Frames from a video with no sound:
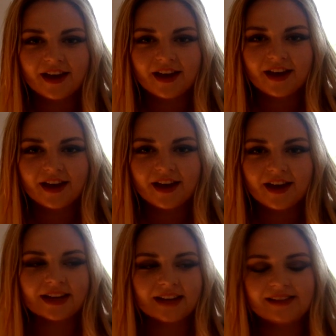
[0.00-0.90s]
Um,
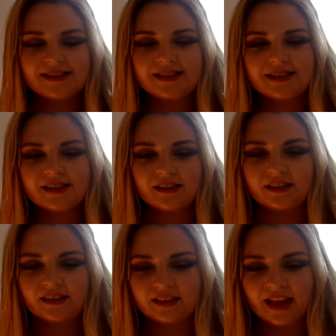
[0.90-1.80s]
I listen
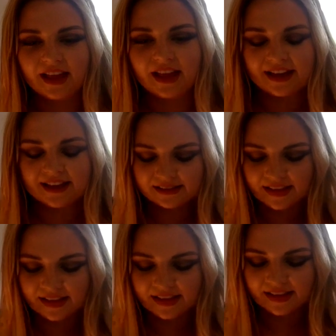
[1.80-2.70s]
to the, his
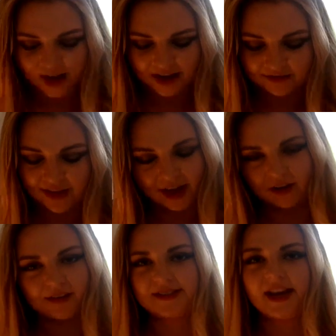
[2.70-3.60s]
live track of that all
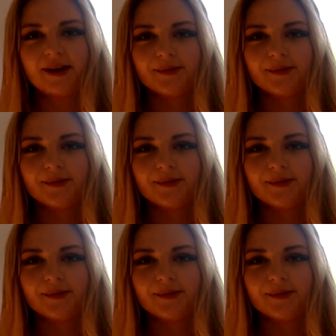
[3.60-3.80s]
the time.